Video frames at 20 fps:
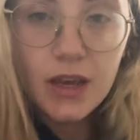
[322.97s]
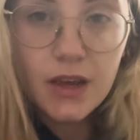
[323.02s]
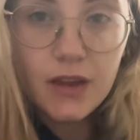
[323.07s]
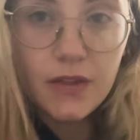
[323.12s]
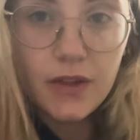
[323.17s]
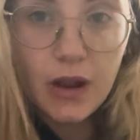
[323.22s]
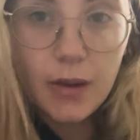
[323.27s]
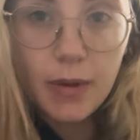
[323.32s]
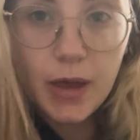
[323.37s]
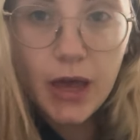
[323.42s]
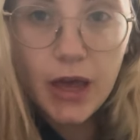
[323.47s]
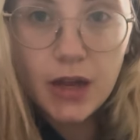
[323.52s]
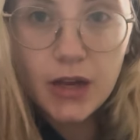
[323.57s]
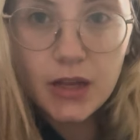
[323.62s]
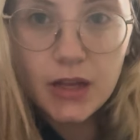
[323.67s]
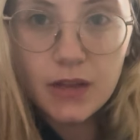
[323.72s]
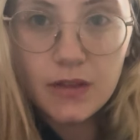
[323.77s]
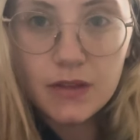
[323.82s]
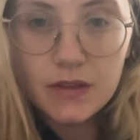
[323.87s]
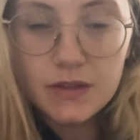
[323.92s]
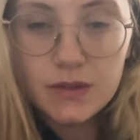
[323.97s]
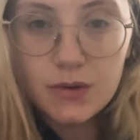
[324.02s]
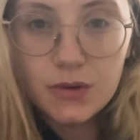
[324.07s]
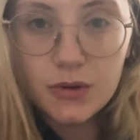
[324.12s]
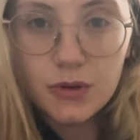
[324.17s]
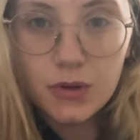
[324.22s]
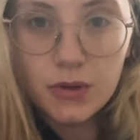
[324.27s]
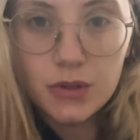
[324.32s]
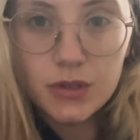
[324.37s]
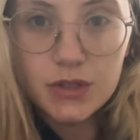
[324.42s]
And then I'm adding this
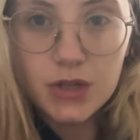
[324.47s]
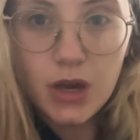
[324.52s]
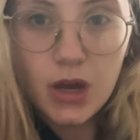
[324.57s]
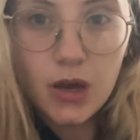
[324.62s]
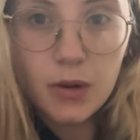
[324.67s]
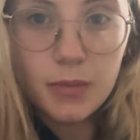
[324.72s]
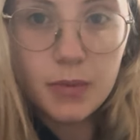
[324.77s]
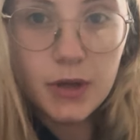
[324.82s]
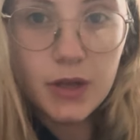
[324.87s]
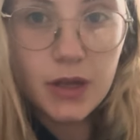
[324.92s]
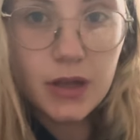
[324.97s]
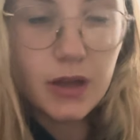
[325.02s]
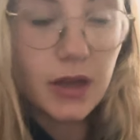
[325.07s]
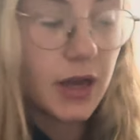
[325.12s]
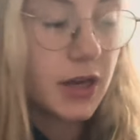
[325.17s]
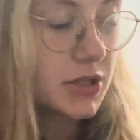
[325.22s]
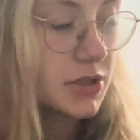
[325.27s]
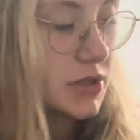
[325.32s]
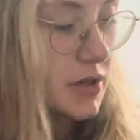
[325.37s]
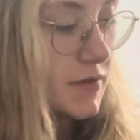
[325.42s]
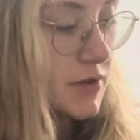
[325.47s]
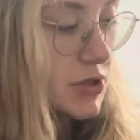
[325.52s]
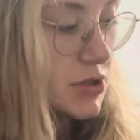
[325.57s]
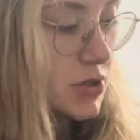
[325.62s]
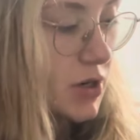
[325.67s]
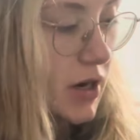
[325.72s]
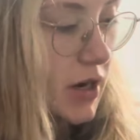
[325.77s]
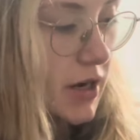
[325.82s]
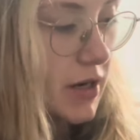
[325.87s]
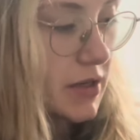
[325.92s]
granola topping. Actually, I haven't
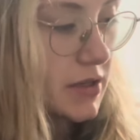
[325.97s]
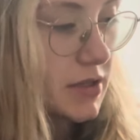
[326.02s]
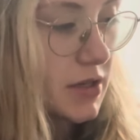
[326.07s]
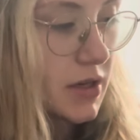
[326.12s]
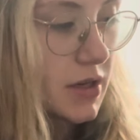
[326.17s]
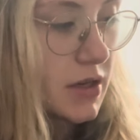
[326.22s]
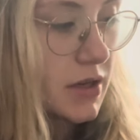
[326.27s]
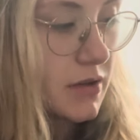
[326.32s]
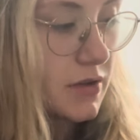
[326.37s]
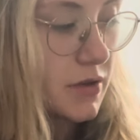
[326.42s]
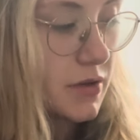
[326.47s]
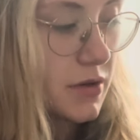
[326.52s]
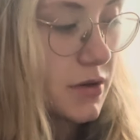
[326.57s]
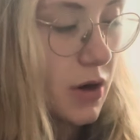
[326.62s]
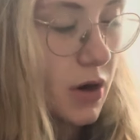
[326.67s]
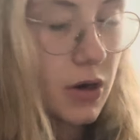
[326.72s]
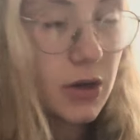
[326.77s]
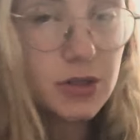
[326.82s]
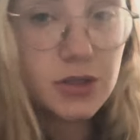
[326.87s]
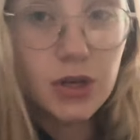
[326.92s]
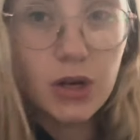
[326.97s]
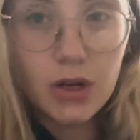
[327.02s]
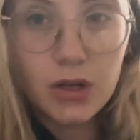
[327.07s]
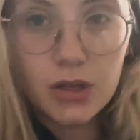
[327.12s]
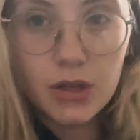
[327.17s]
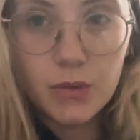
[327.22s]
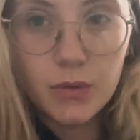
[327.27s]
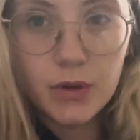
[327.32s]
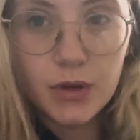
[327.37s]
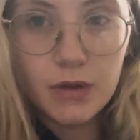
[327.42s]
tried the dark
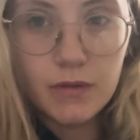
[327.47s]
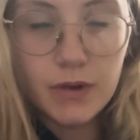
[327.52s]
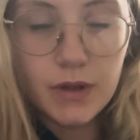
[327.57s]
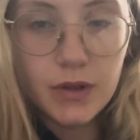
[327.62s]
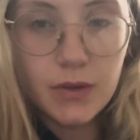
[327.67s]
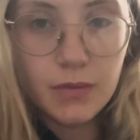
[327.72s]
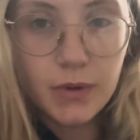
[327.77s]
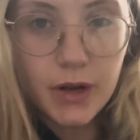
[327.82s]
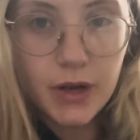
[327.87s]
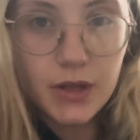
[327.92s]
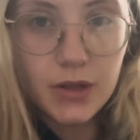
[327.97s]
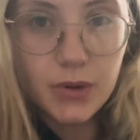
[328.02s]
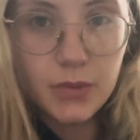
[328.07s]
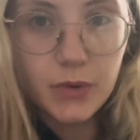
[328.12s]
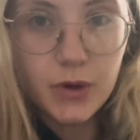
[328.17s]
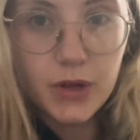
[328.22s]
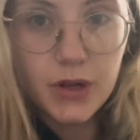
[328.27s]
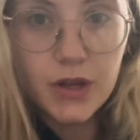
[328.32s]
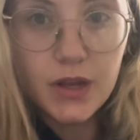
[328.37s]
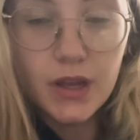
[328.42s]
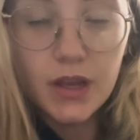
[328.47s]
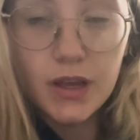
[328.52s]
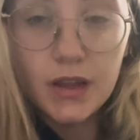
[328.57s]
chocolate one. I've had the regular one.